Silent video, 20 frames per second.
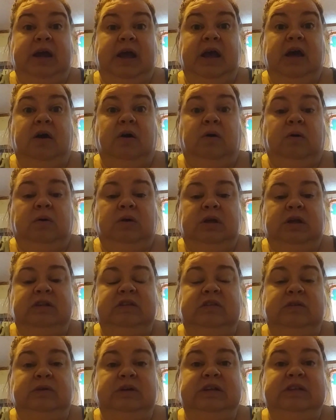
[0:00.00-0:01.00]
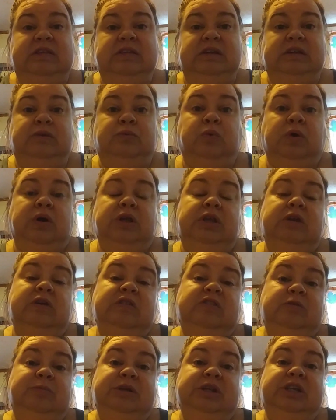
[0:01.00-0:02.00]
out and so it's in what
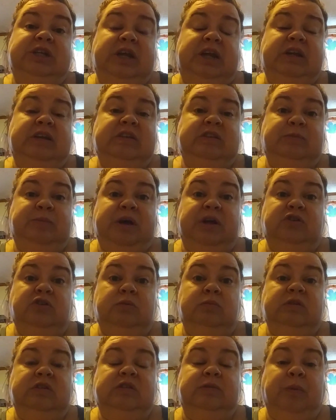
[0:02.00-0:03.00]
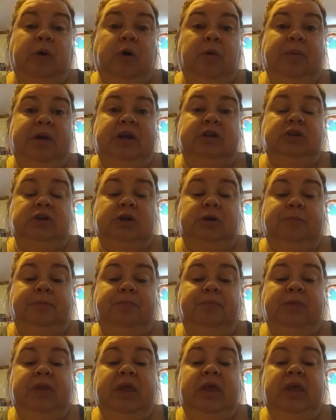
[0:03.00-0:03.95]
used to be jaden's bedroom the small bedroom